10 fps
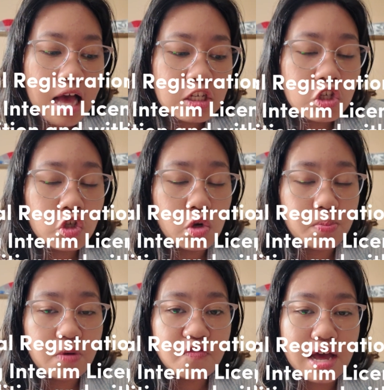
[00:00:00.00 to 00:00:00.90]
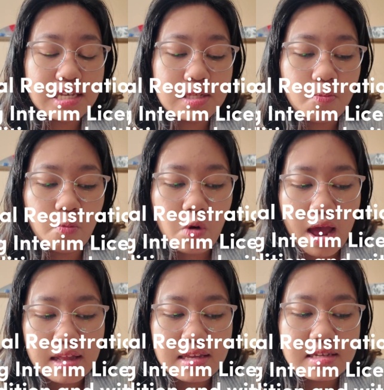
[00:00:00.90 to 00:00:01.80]
supervised
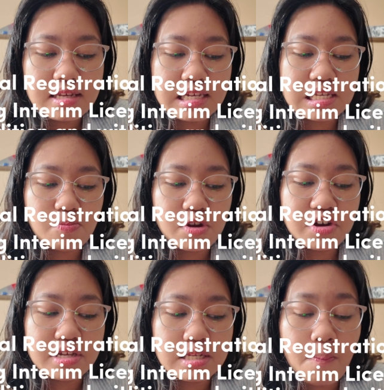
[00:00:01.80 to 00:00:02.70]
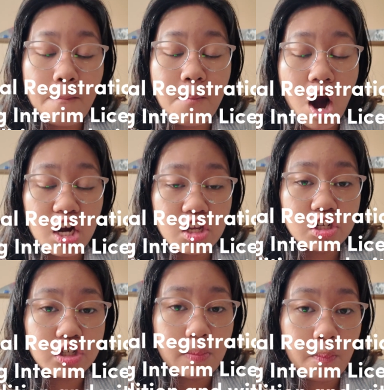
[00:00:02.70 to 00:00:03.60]
practice experience
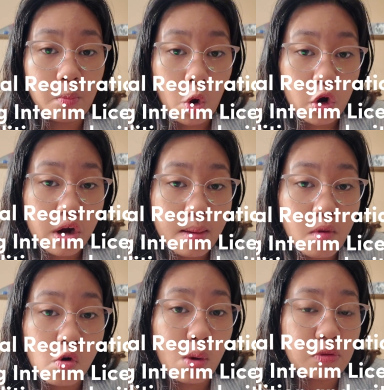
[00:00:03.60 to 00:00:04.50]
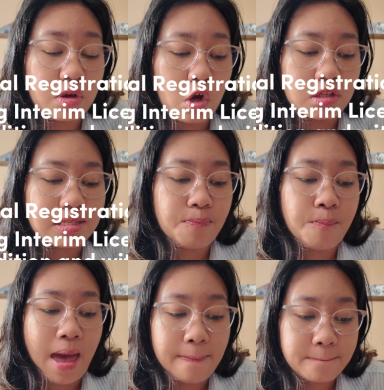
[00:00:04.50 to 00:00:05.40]
partnership program, or what we call
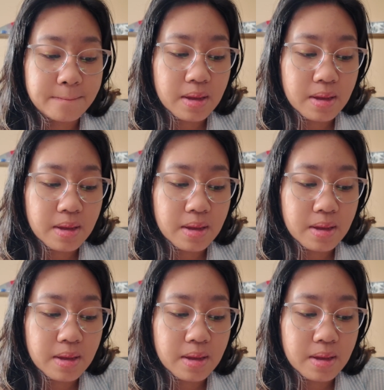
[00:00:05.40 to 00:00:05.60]
SPEP,